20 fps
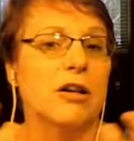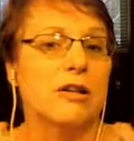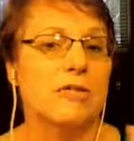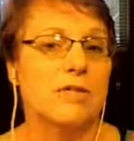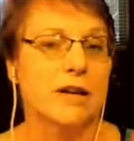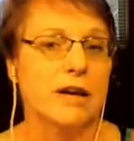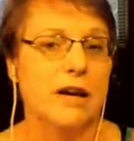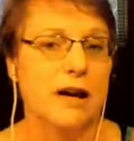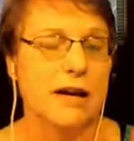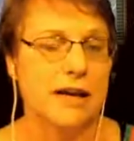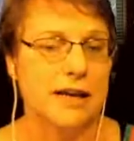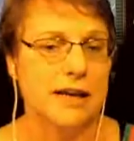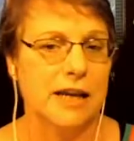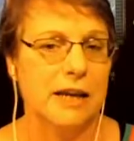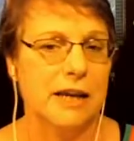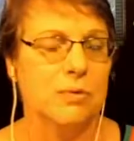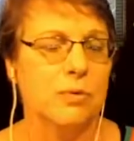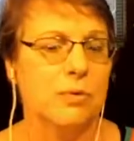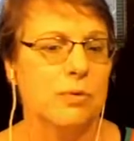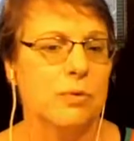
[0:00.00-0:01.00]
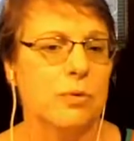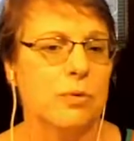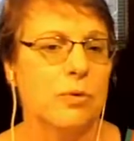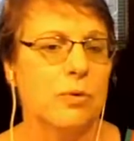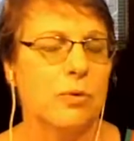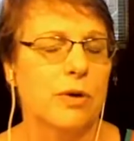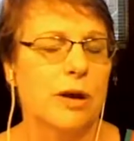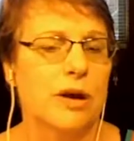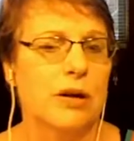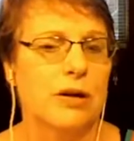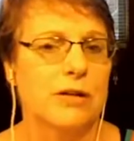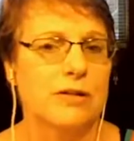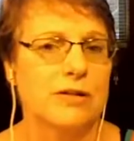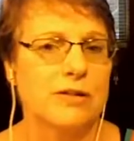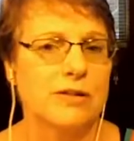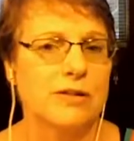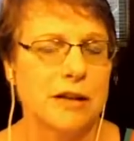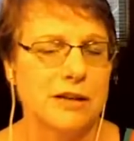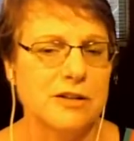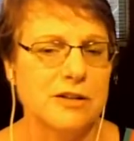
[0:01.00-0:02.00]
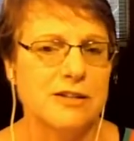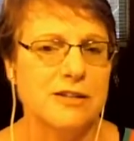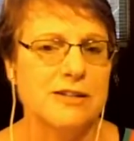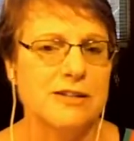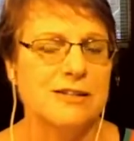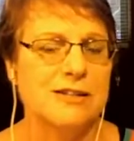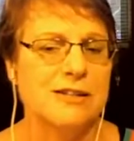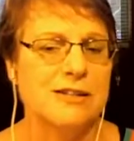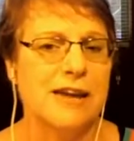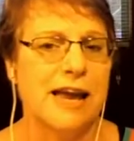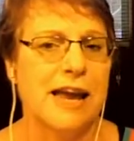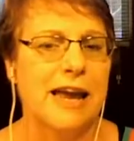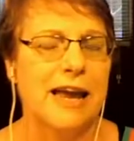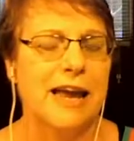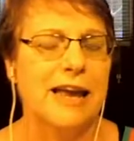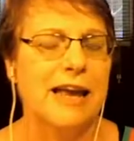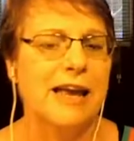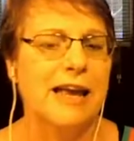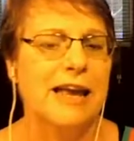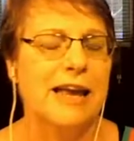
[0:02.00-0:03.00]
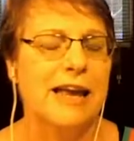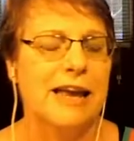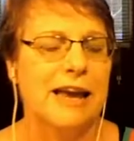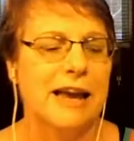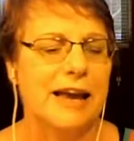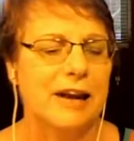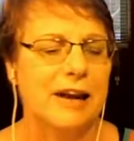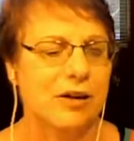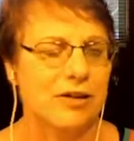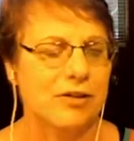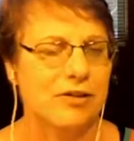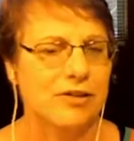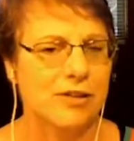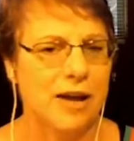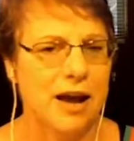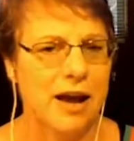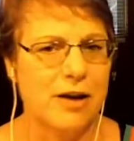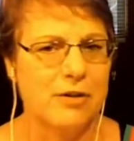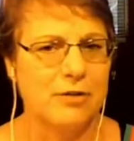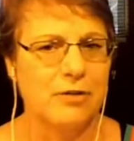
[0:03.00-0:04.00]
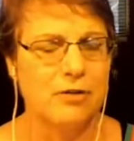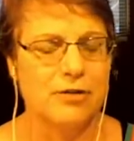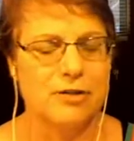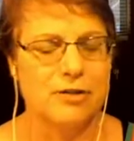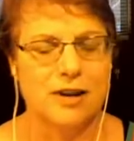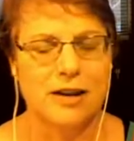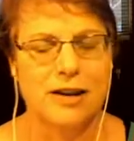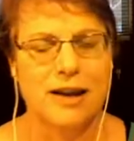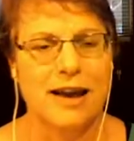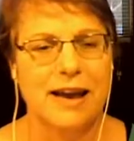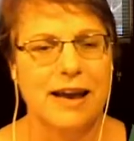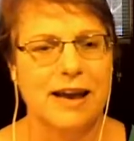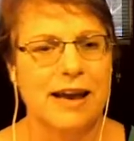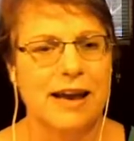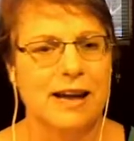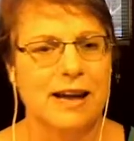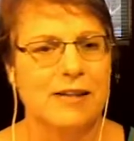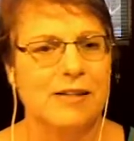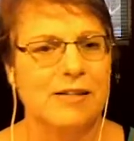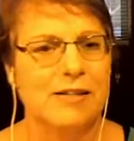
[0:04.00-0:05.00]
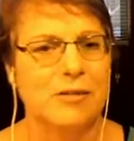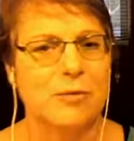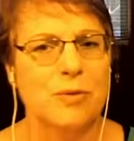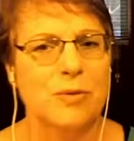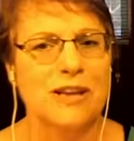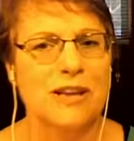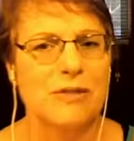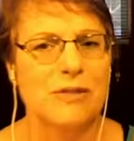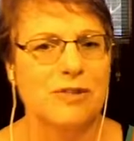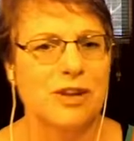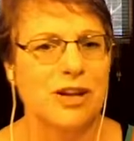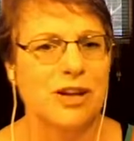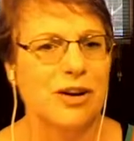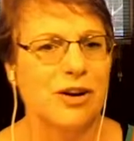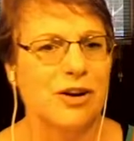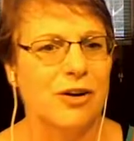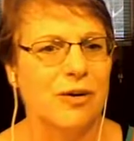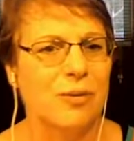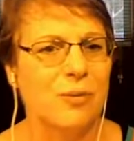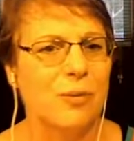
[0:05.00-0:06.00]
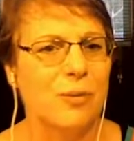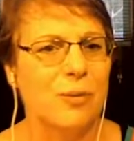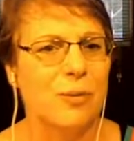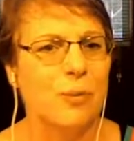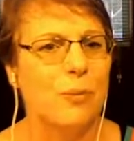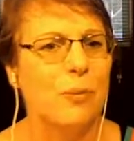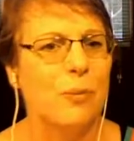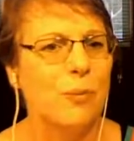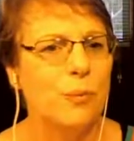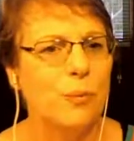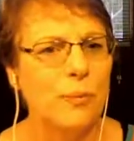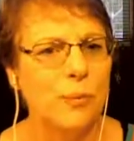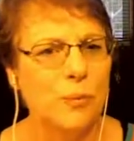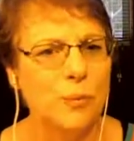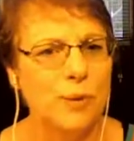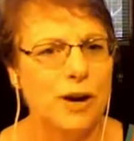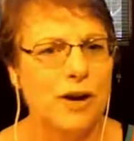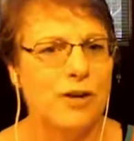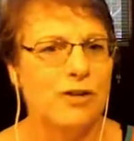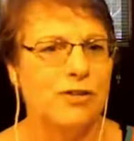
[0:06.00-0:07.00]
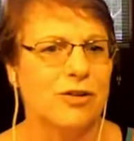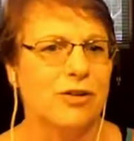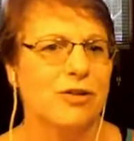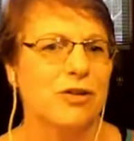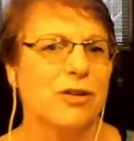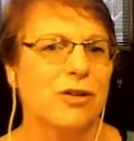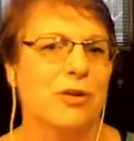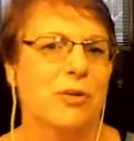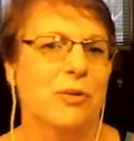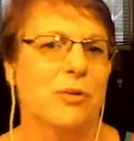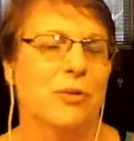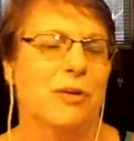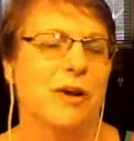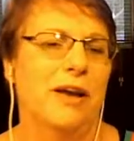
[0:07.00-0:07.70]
of it kind of came through in our discussions today and our sounds, and we'd love to hear where it took you